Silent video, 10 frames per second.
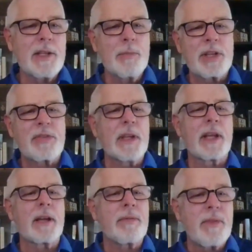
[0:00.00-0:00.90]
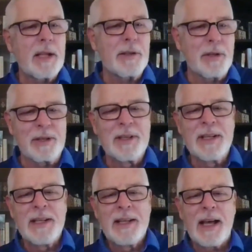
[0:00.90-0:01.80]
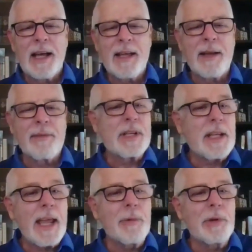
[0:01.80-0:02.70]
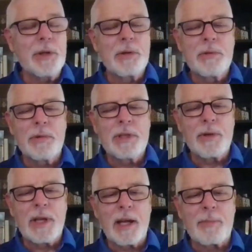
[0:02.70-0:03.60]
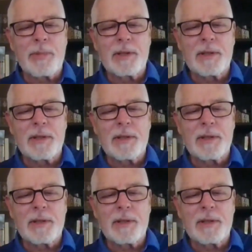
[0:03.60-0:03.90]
You must feel like a failure every day when you get up